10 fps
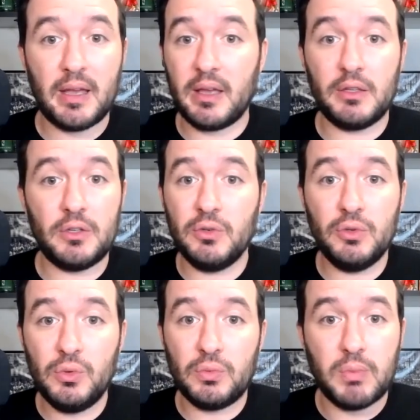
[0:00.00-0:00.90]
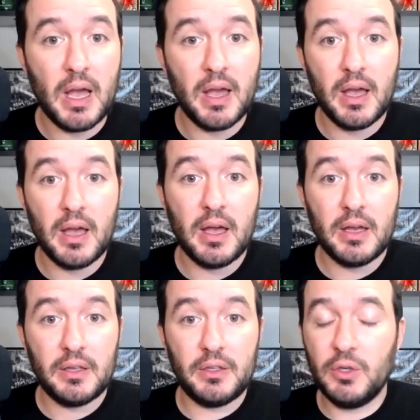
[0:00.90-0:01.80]
You're
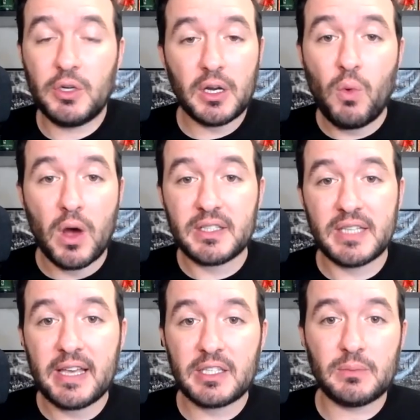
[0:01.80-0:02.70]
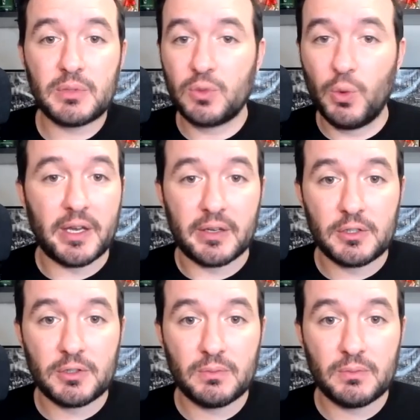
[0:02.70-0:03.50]
going to want to take some swings.